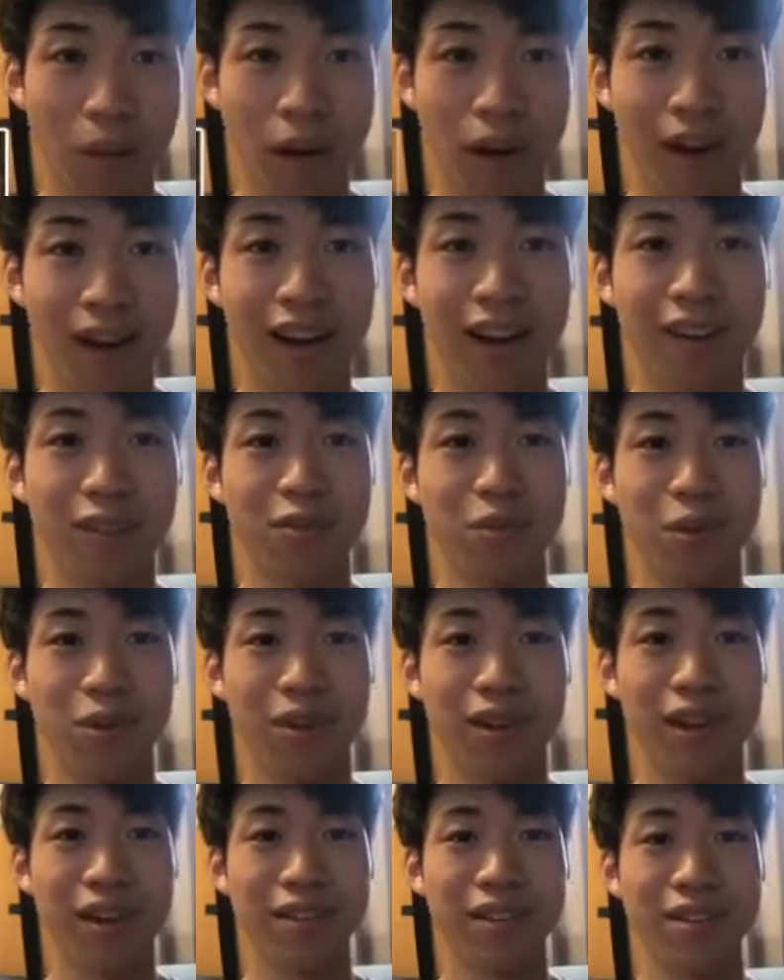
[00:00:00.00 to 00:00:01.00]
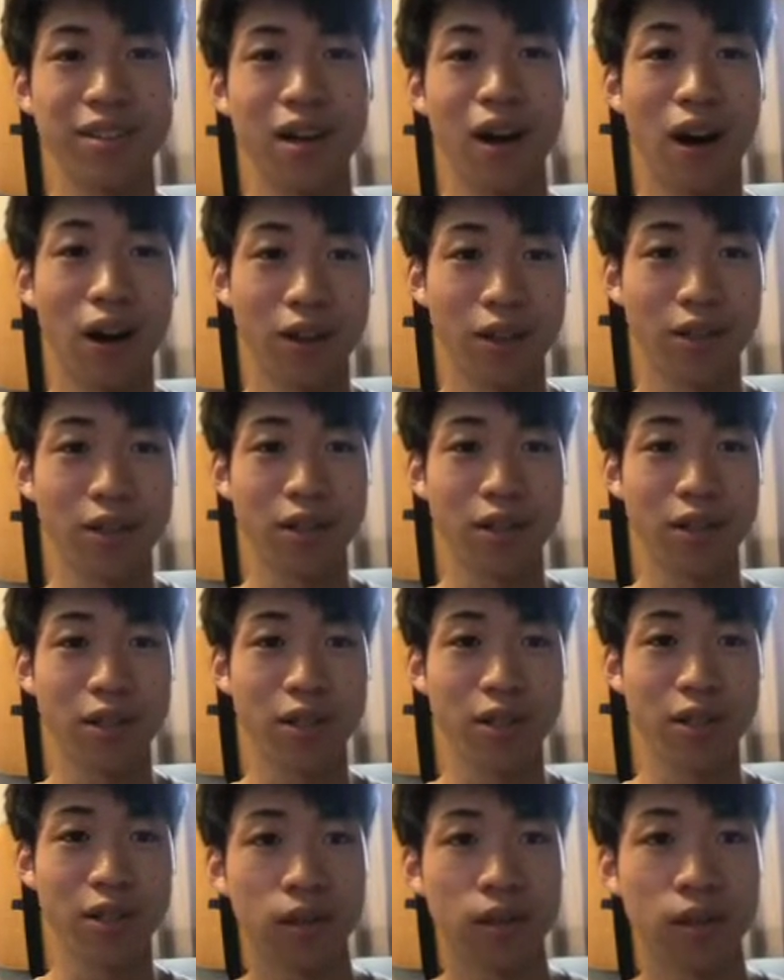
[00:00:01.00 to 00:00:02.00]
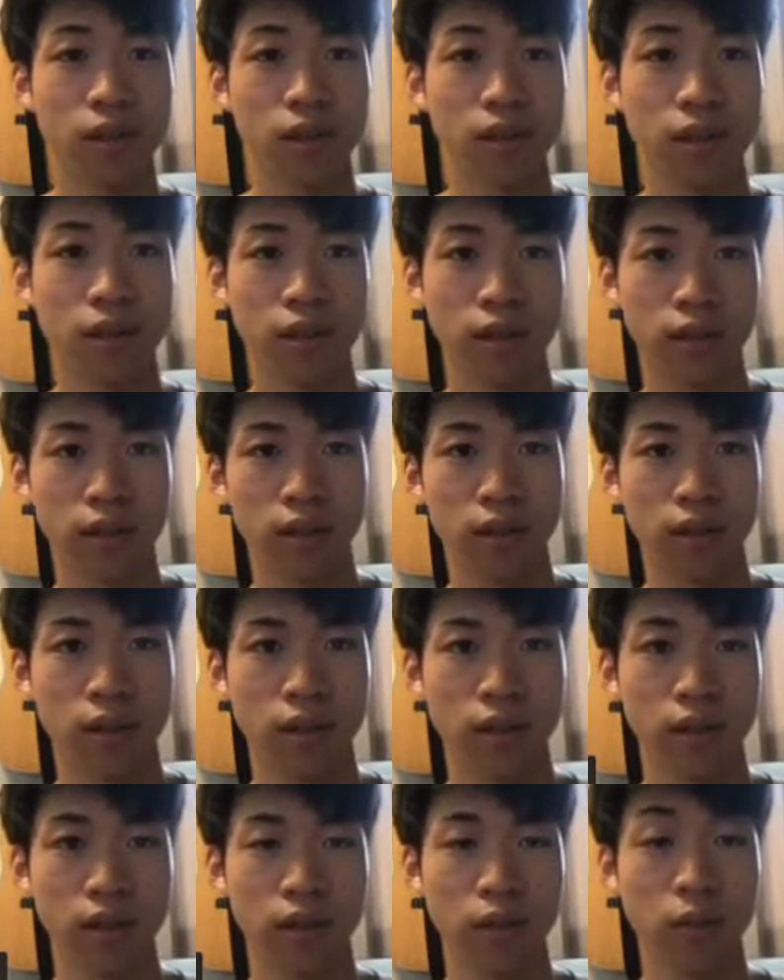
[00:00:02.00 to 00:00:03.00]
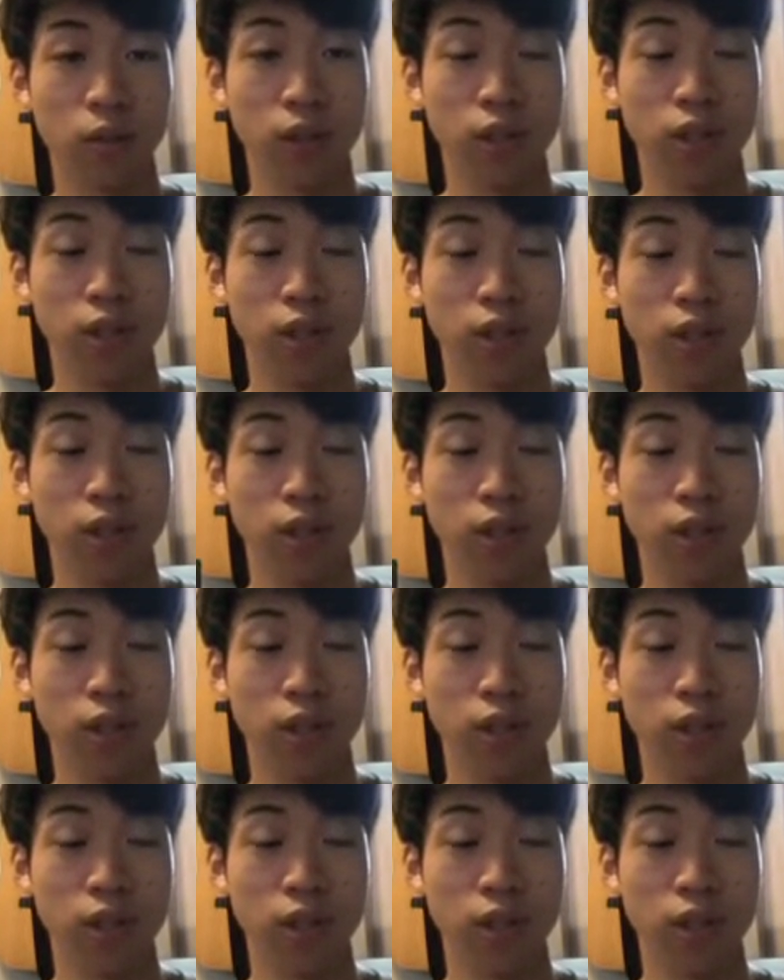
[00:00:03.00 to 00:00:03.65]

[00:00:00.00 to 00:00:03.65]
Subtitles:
This is Taiki, and he's gonna go over. Shoot.